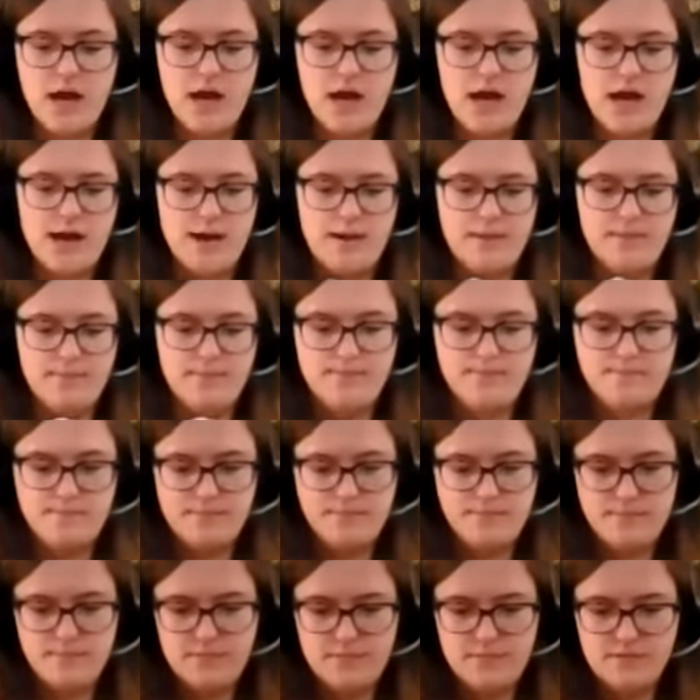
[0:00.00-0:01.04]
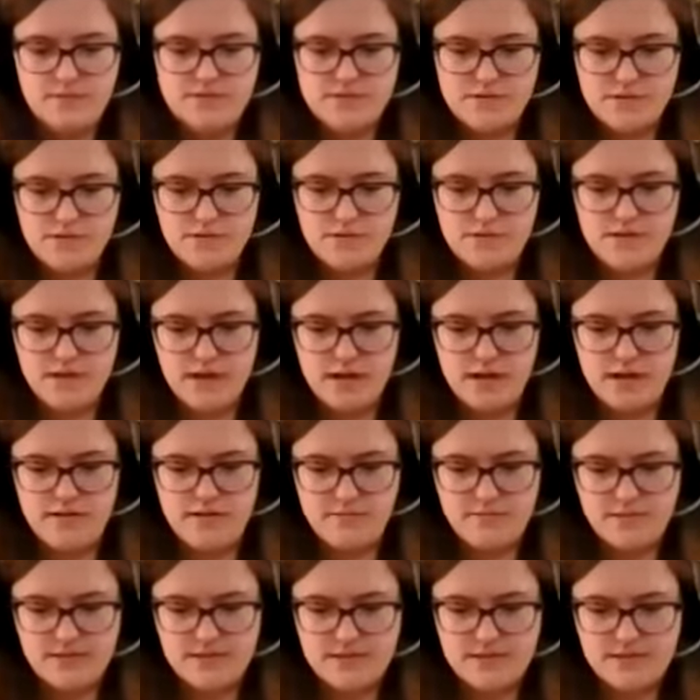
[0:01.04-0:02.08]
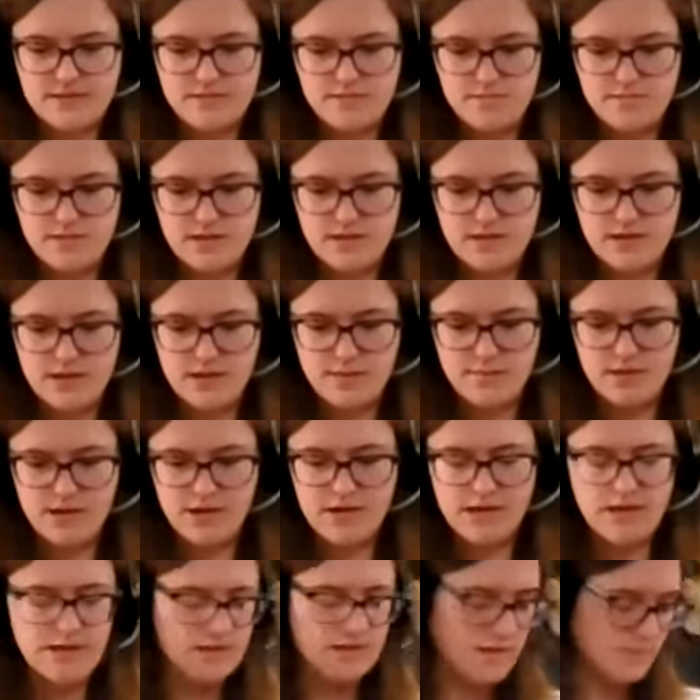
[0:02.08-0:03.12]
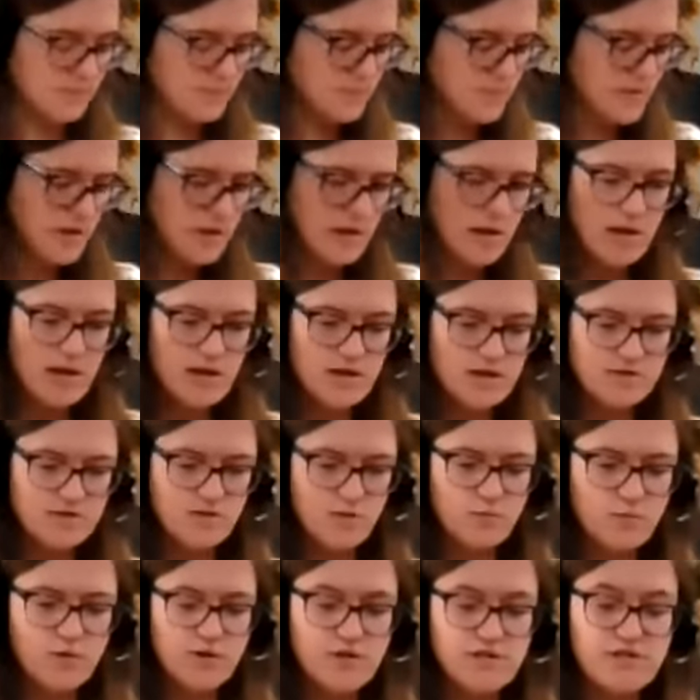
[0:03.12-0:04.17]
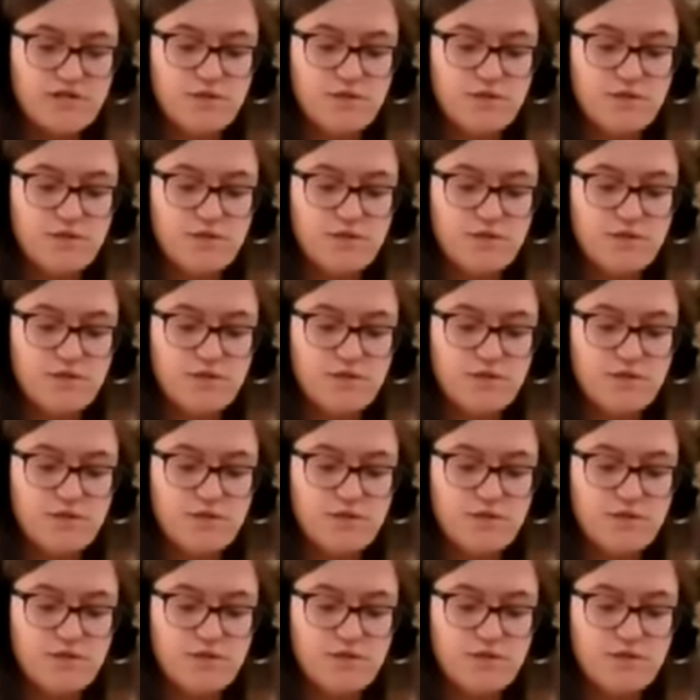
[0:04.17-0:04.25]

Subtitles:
It's a good thing I have my scissors. I think I might need them. Don't worry